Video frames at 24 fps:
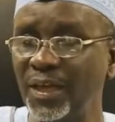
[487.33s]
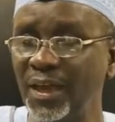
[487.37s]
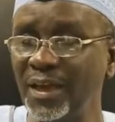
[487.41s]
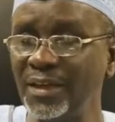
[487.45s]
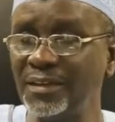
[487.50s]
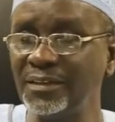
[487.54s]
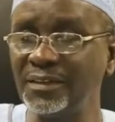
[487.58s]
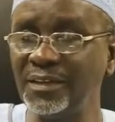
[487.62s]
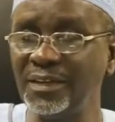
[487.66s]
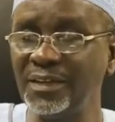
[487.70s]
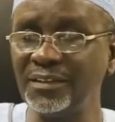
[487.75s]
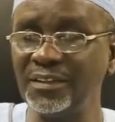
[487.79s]

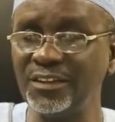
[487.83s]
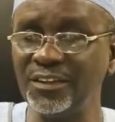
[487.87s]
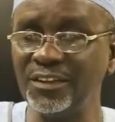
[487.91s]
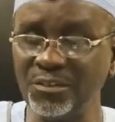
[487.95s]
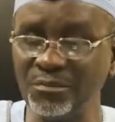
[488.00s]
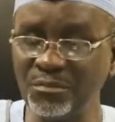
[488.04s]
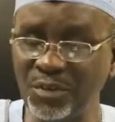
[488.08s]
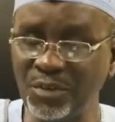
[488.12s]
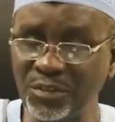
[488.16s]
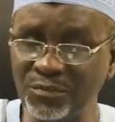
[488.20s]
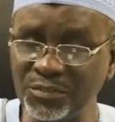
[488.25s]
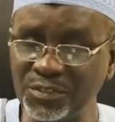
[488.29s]
And yet the
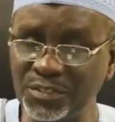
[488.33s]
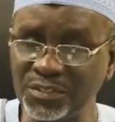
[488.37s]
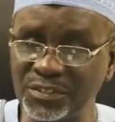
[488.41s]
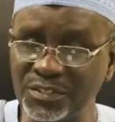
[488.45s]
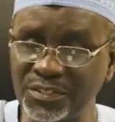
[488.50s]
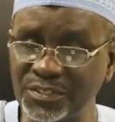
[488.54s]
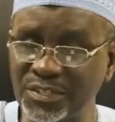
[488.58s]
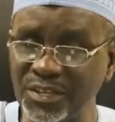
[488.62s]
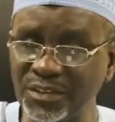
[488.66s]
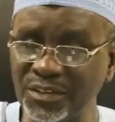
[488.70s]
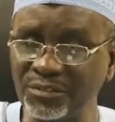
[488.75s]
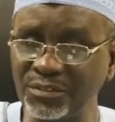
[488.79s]
number of
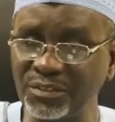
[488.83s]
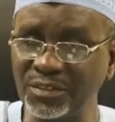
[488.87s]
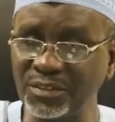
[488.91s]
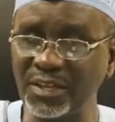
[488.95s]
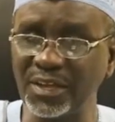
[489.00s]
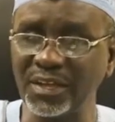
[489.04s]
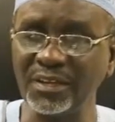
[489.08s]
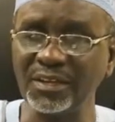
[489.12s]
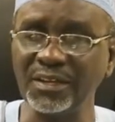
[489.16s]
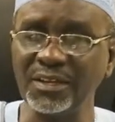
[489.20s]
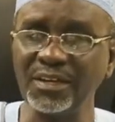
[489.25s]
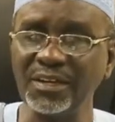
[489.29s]
teachers are not
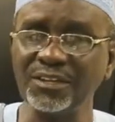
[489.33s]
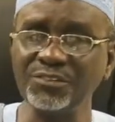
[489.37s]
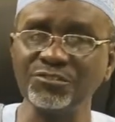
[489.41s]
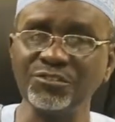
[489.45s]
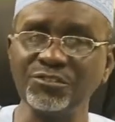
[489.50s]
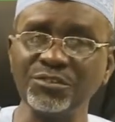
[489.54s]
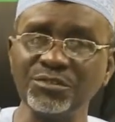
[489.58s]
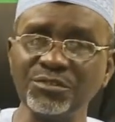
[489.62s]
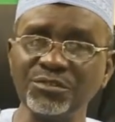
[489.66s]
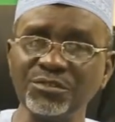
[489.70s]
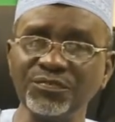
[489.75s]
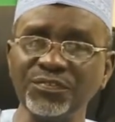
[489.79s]
there.
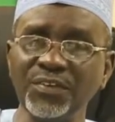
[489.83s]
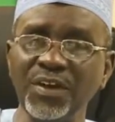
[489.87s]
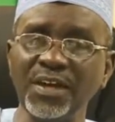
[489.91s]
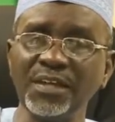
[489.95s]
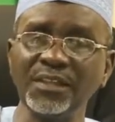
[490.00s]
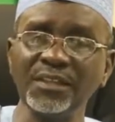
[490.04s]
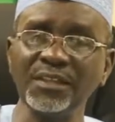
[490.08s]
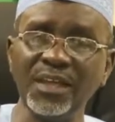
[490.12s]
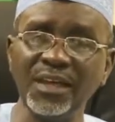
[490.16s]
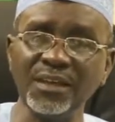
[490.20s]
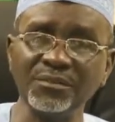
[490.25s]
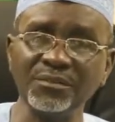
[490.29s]
So you
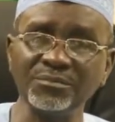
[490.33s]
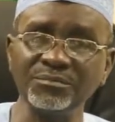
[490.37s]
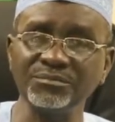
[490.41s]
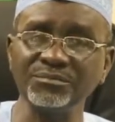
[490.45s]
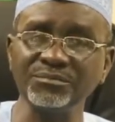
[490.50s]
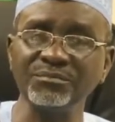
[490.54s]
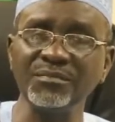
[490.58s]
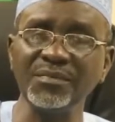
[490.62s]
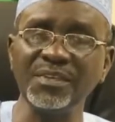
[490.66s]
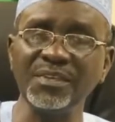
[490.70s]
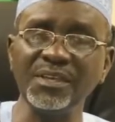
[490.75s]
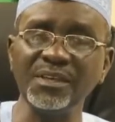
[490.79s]
find that
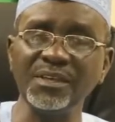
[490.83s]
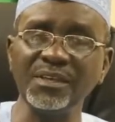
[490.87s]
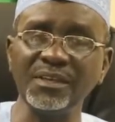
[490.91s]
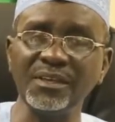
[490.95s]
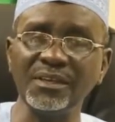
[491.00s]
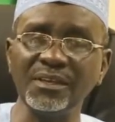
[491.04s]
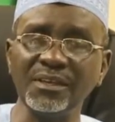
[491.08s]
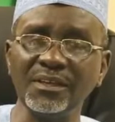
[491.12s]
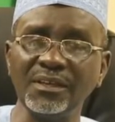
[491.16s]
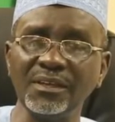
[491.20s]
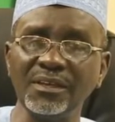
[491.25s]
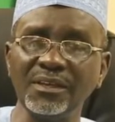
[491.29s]

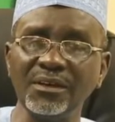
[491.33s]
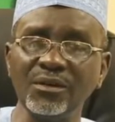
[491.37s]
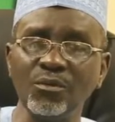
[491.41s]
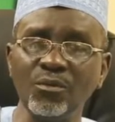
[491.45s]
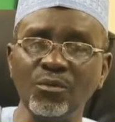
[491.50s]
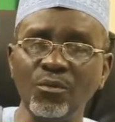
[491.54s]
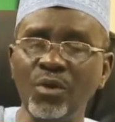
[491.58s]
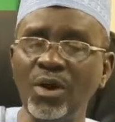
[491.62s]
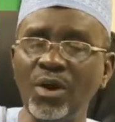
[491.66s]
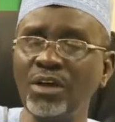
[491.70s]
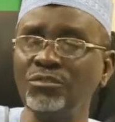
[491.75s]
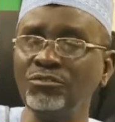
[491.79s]
the
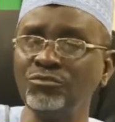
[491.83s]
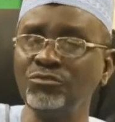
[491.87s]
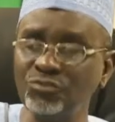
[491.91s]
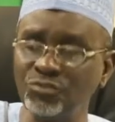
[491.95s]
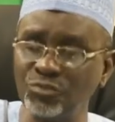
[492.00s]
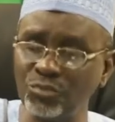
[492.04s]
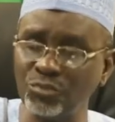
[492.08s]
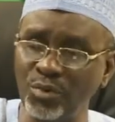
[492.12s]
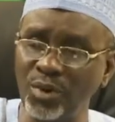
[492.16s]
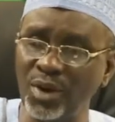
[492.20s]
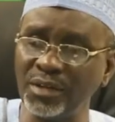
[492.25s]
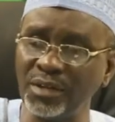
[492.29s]

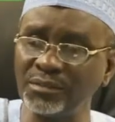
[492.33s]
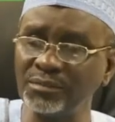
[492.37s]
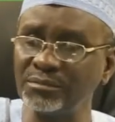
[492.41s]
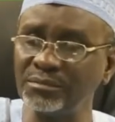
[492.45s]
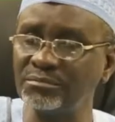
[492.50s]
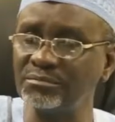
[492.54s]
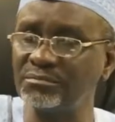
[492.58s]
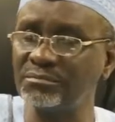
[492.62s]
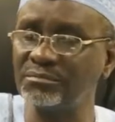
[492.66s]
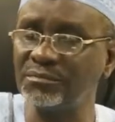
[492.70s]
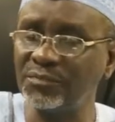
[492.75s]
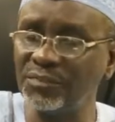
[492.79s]
one-to-one -one
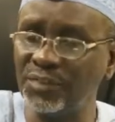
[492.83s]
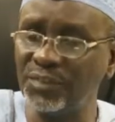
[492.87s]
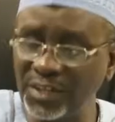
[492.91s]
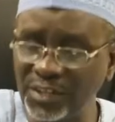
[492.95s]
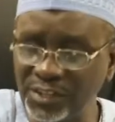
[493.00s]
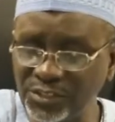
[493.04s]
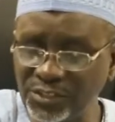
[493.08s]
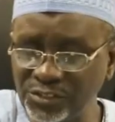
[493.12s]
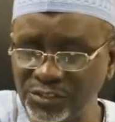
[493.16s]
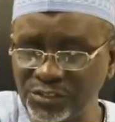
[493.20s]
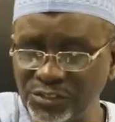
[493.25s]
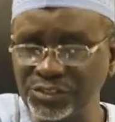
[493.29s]

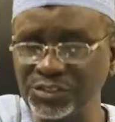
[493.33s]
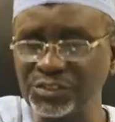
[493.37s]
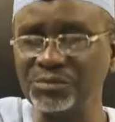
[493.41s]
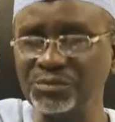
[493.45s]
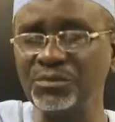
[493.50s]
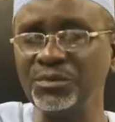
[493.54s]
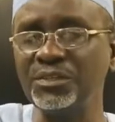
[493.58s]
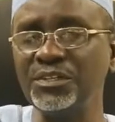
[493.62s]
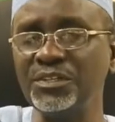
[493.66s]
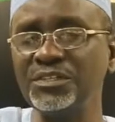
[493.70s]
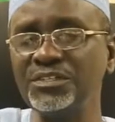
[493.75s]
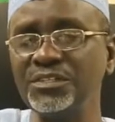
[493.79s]
relationship
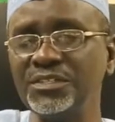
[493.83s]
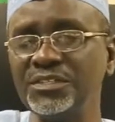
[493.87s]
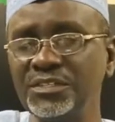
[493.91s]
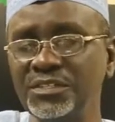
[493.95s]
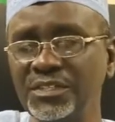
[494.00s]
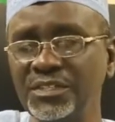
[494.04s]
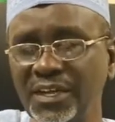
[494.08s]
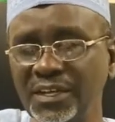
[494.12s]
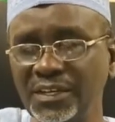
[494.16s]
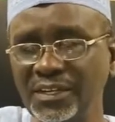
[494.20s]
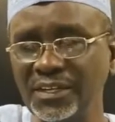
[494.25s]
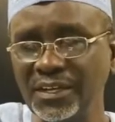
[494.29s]
with the
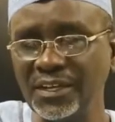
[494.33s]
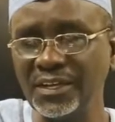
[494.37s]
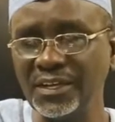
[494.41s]
teacher,